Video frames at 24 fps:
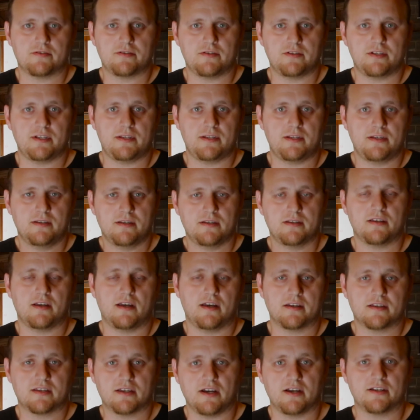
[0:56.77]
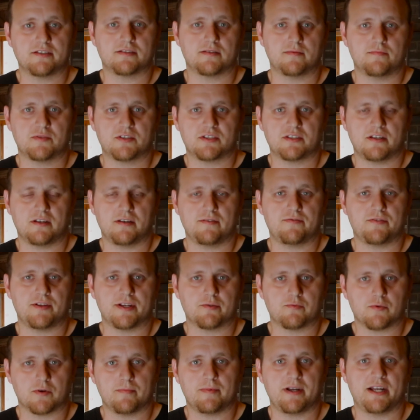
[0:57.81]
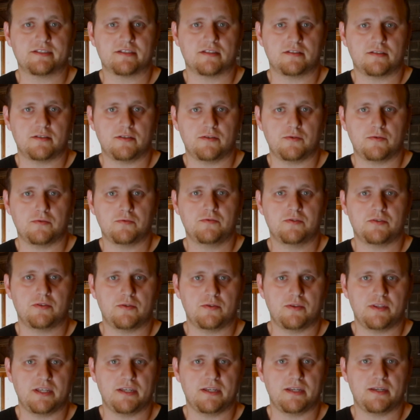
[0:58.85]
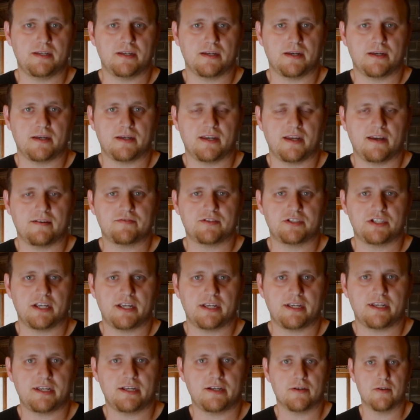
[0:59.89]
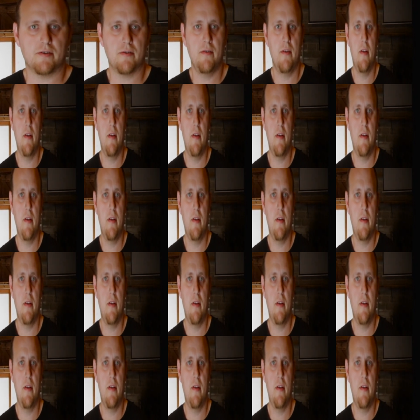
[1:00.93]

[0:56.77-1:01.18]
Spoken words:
duty custom stuff like we're about to do to the FJ here.